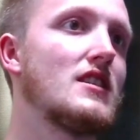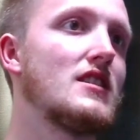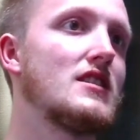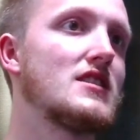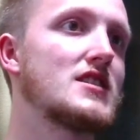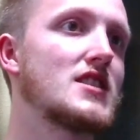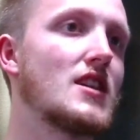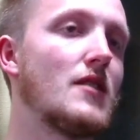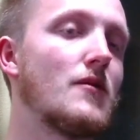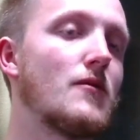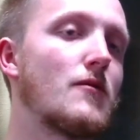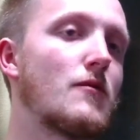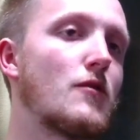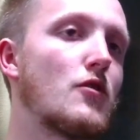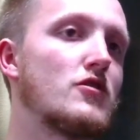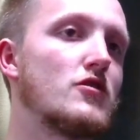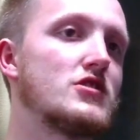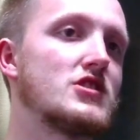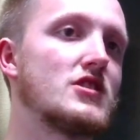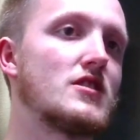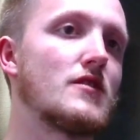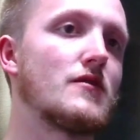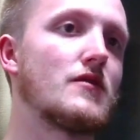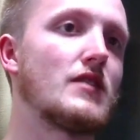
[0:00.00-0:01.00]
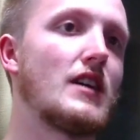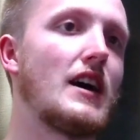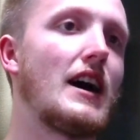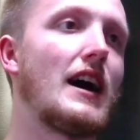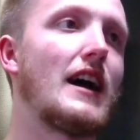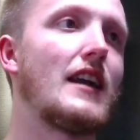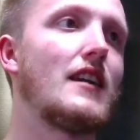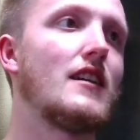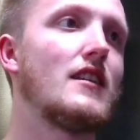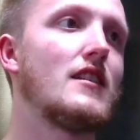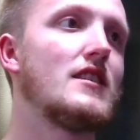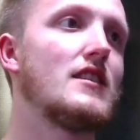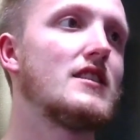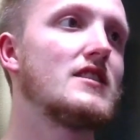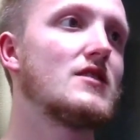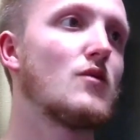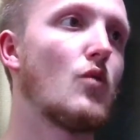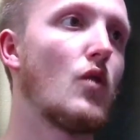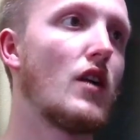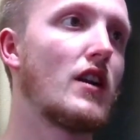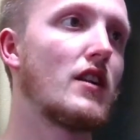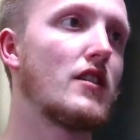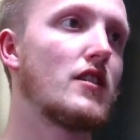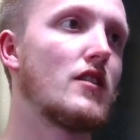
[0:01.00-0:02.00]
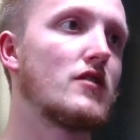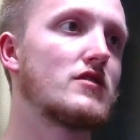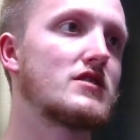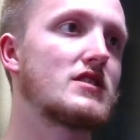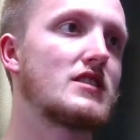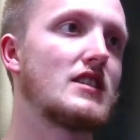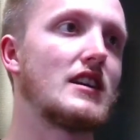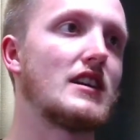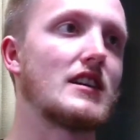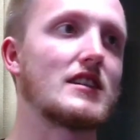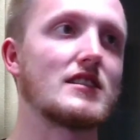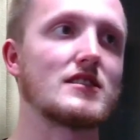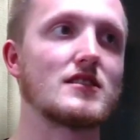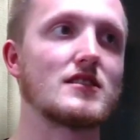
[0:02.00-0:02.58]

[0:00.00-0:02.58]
some version of that. One of those things.